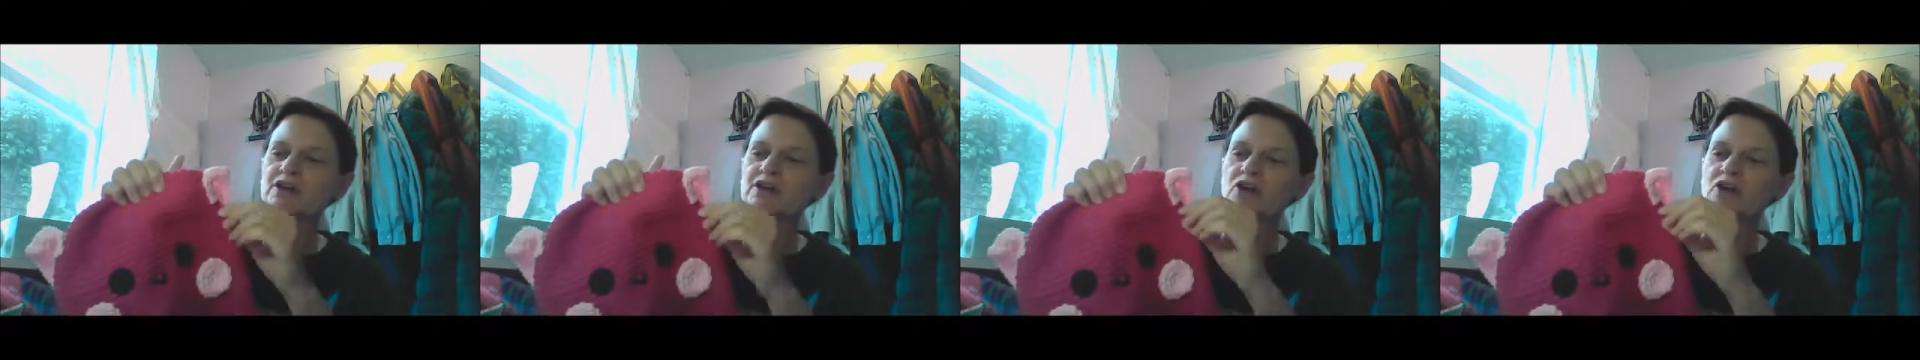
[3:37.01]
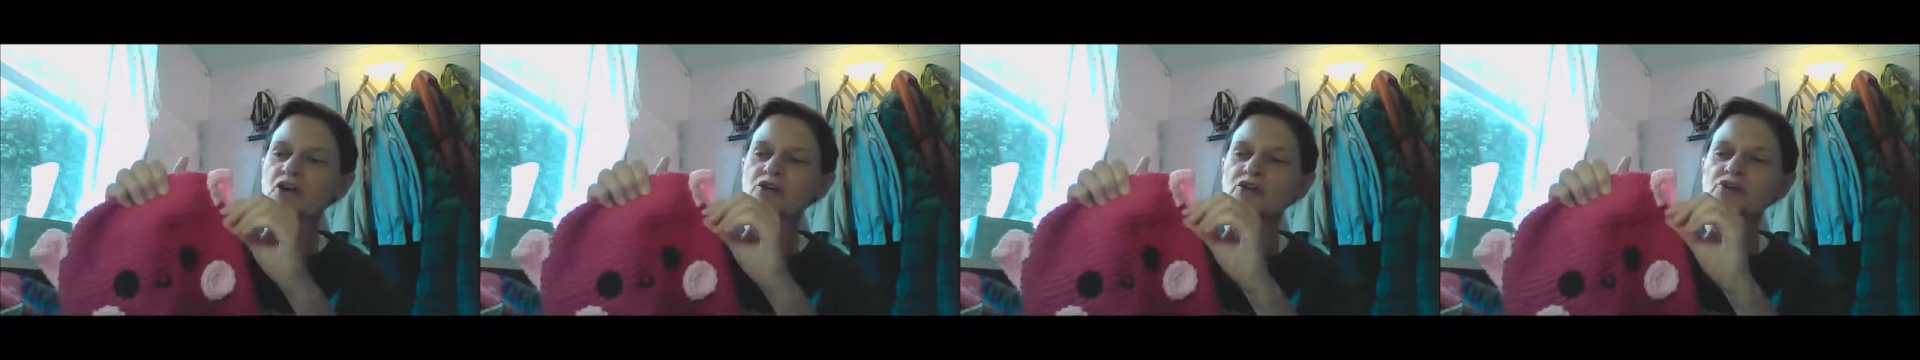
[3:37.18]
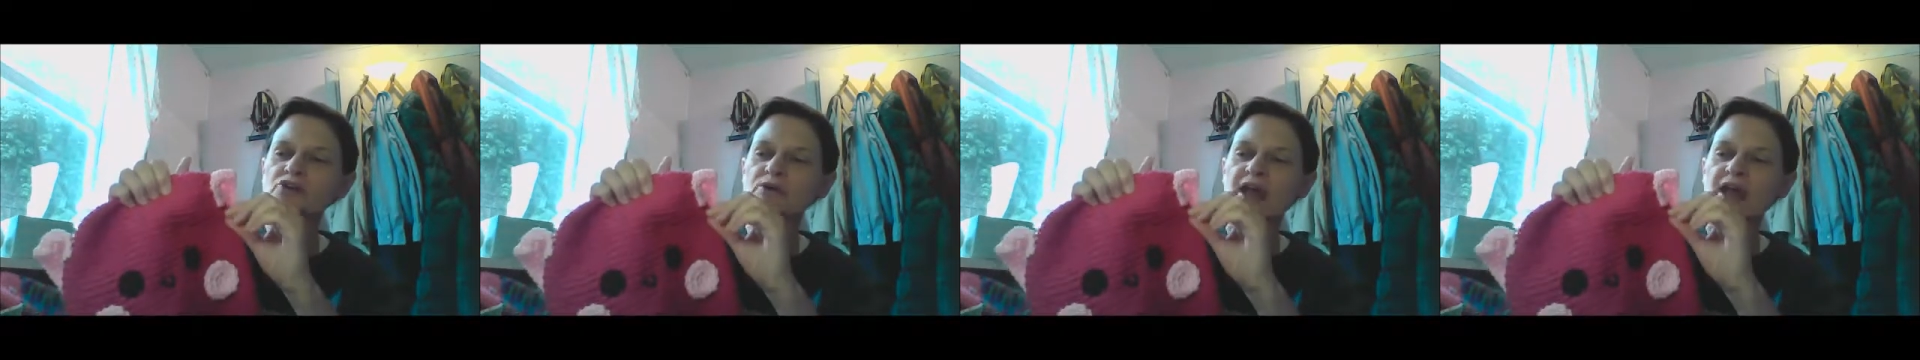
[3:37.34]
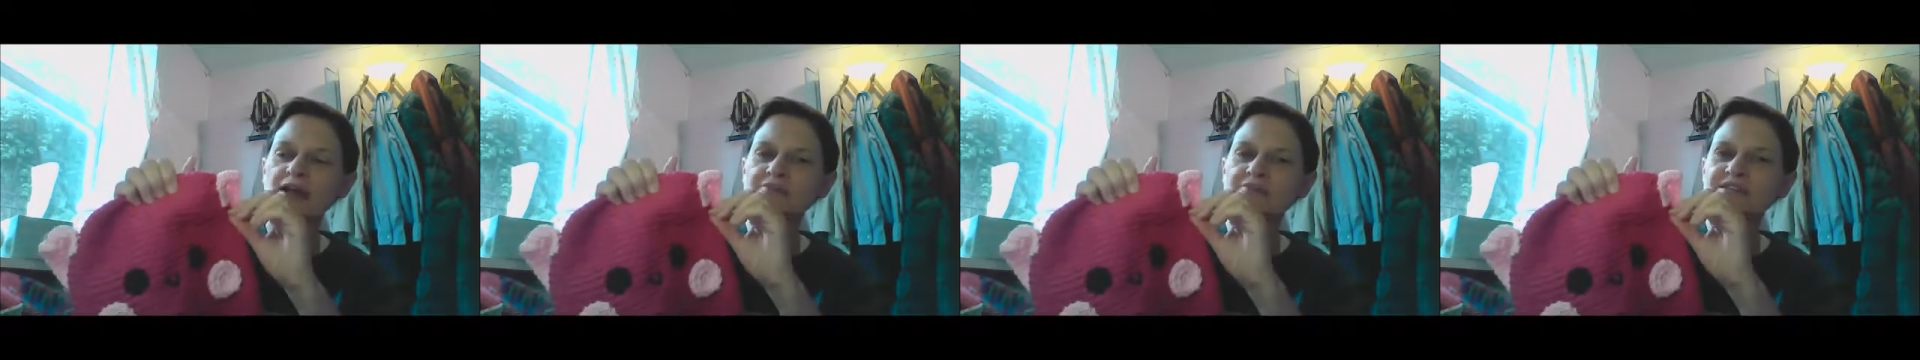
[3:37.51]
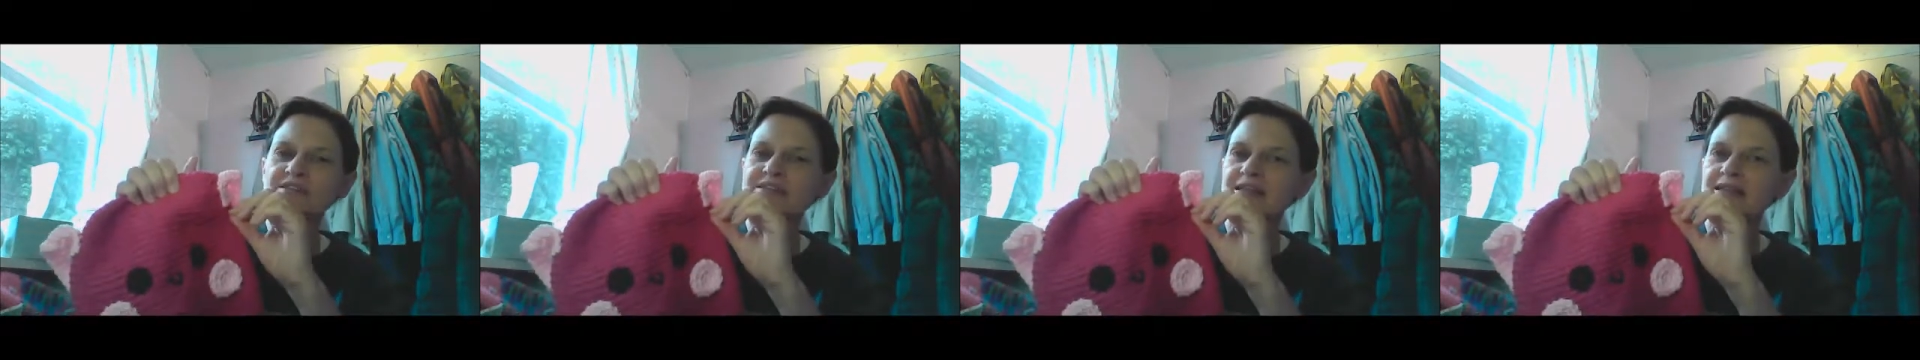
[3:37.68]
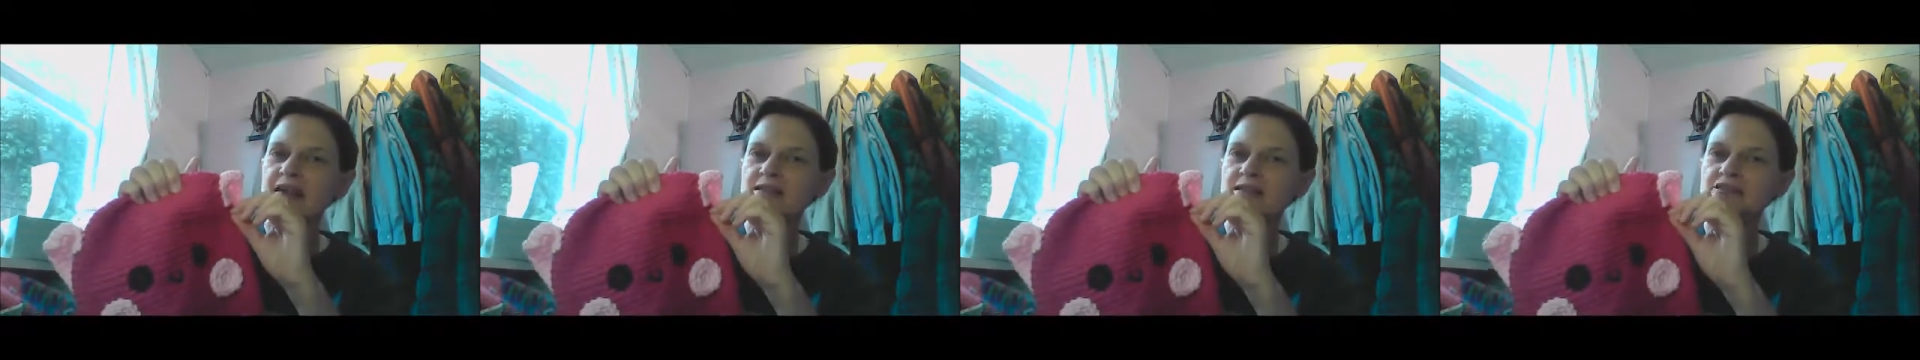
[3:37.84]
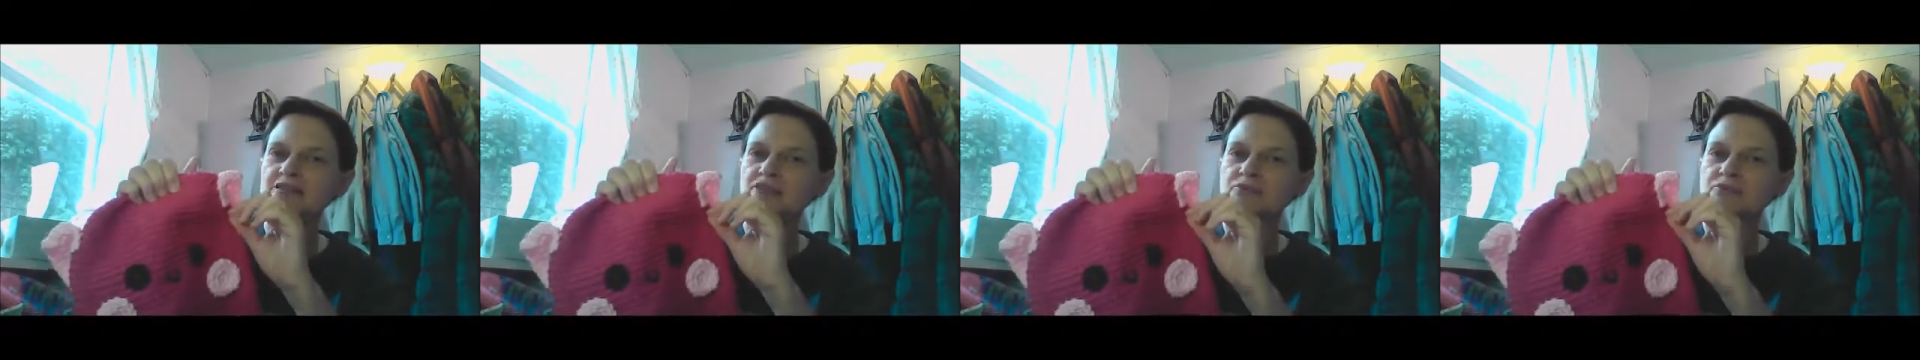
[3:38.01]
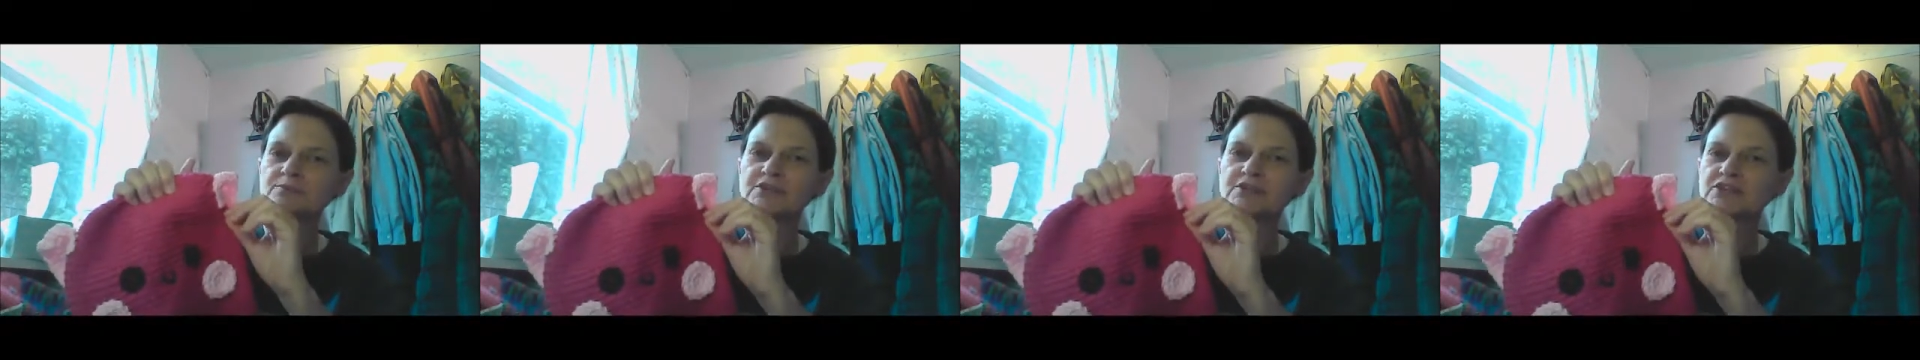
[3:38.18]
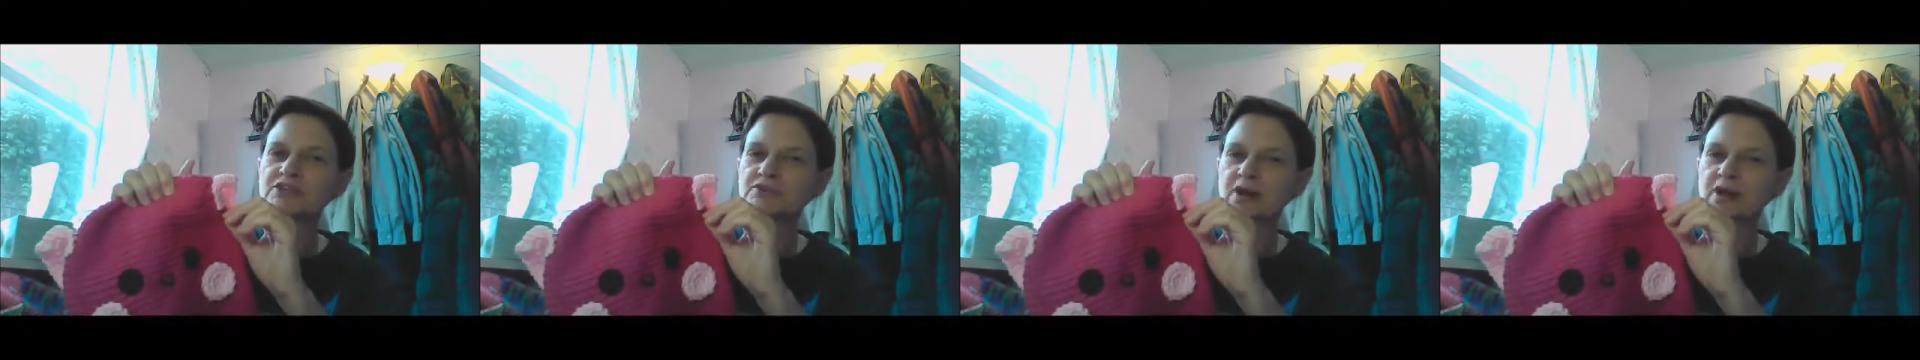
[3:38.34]
all you have is that
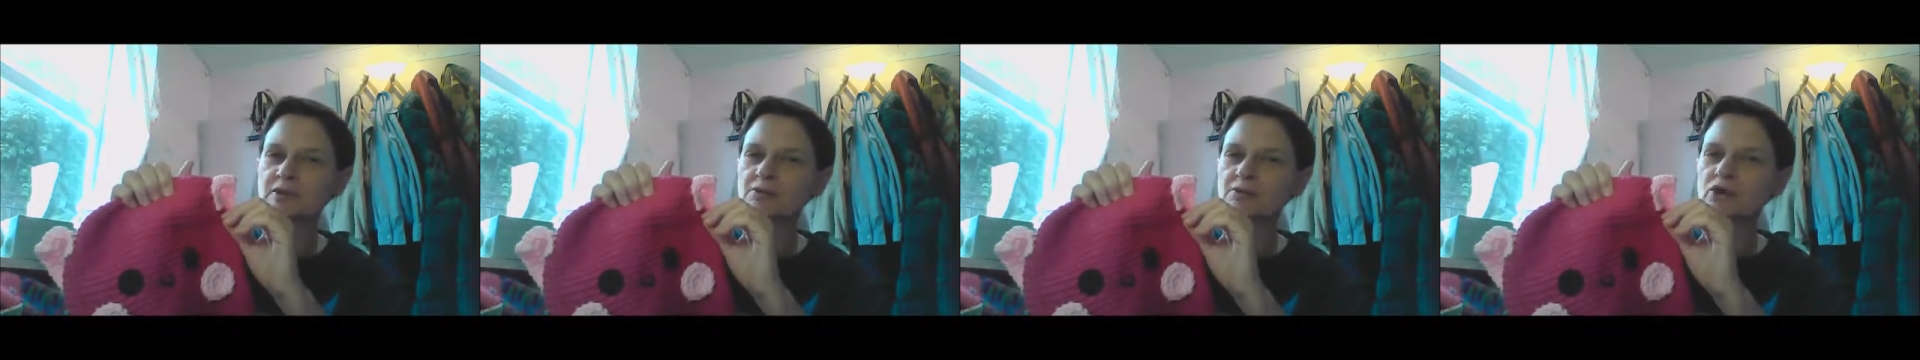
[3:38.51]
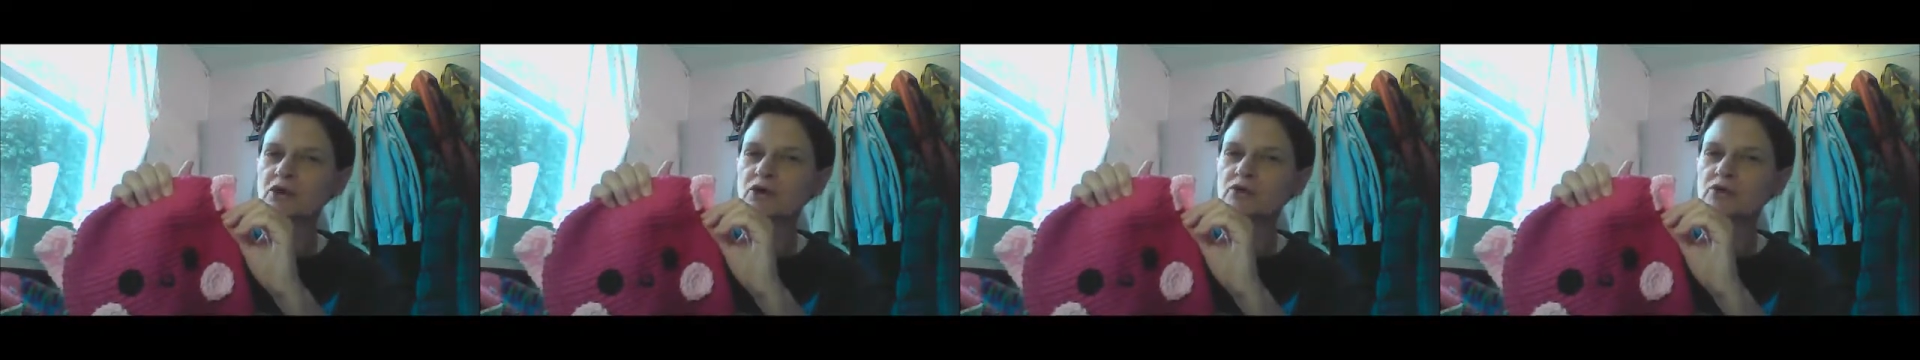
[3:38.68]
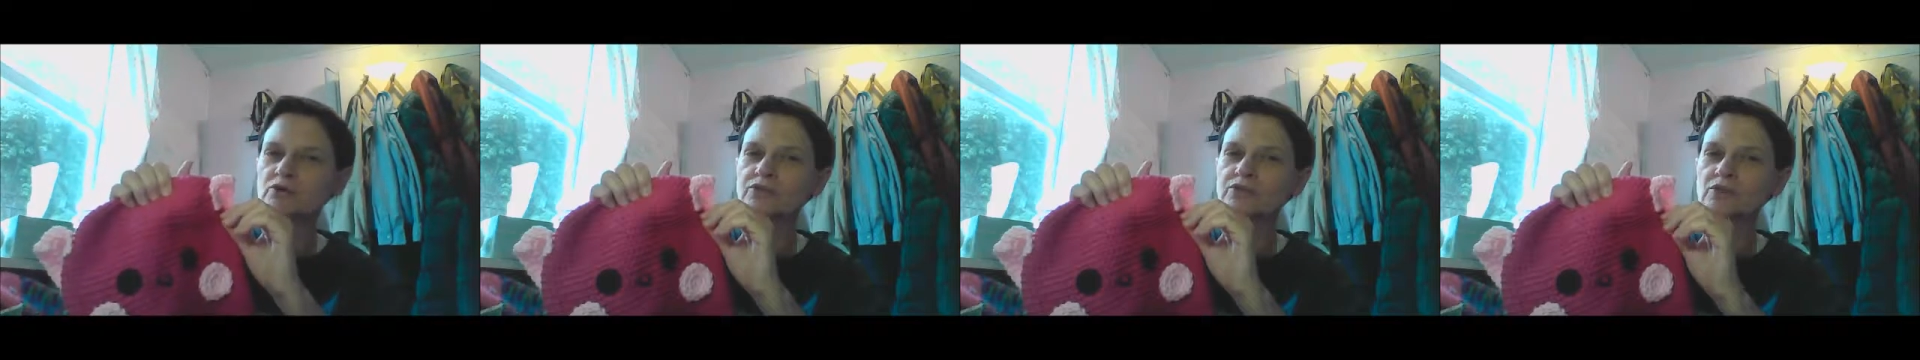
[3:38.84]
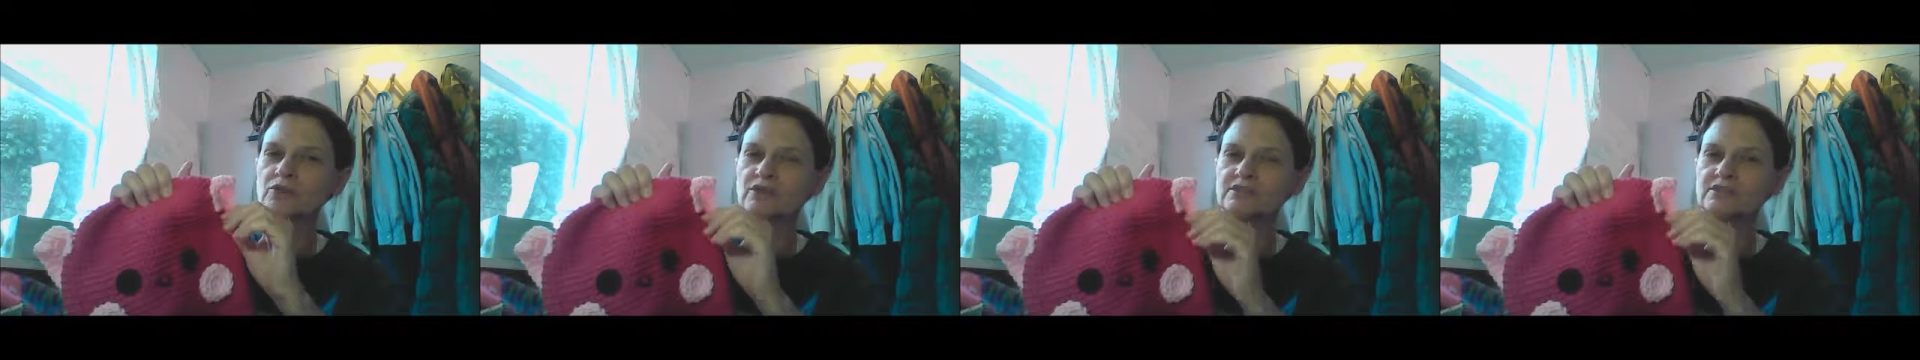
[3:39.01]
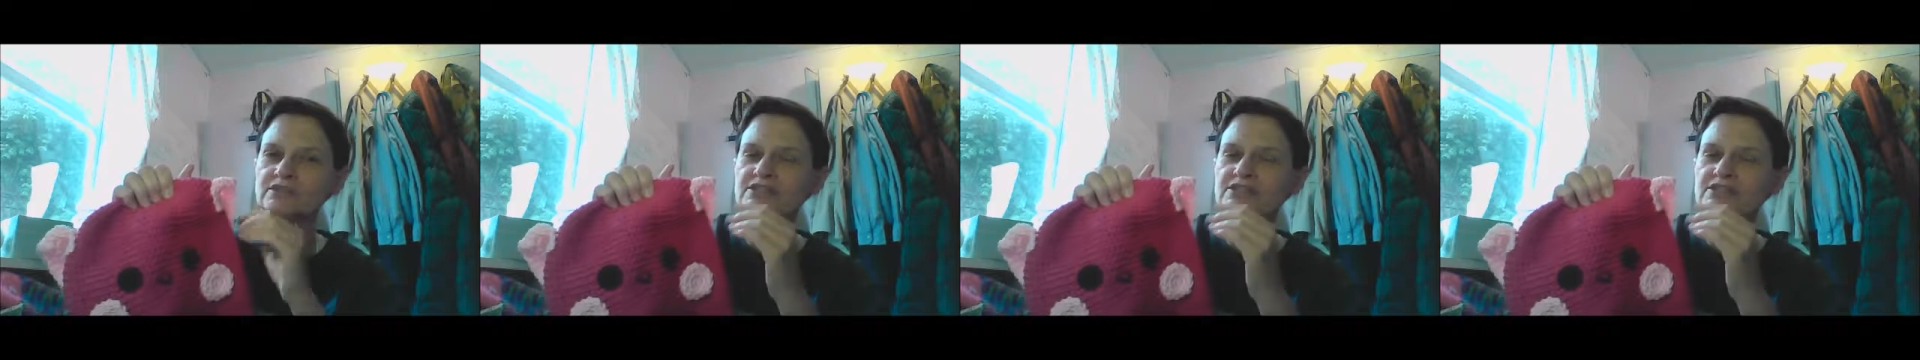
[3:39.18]
loop to grab a hold on,